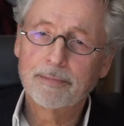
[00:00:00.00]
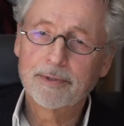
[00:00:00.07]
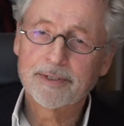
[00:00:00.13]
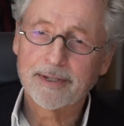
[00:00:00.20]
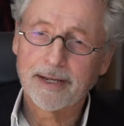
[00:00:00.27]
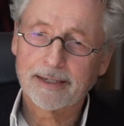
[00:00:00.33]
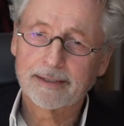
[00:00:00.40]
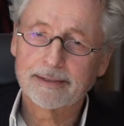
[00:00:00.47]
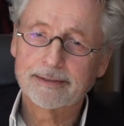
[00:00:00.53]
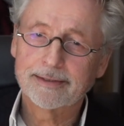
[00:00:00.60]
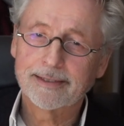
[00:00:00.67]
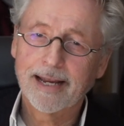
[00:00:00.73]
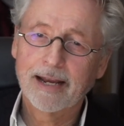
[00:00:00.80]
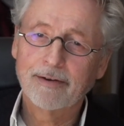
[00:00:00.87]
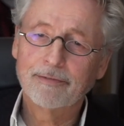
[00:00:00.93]

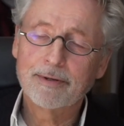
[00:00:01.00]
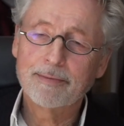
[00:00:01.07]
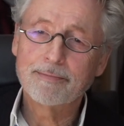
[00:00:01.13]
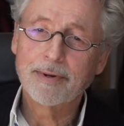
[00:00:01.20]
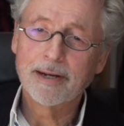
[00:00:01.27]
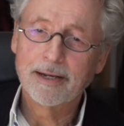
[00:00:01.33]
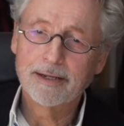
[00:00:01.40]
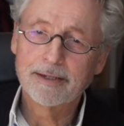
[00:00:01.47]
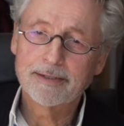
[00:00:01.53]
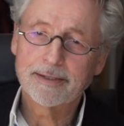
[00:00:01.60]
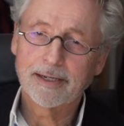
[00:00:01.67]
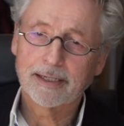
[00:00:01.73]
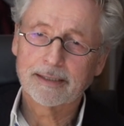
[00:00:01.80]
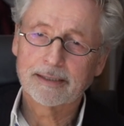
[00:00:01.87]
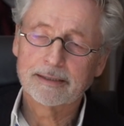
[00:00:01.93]
second, every
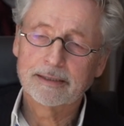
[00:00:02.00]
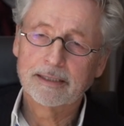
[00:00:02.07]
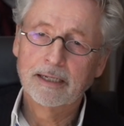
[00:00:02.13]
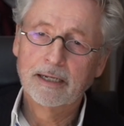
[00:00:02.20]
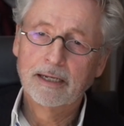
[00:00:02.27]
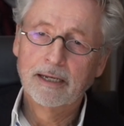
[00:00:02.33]
millisecond,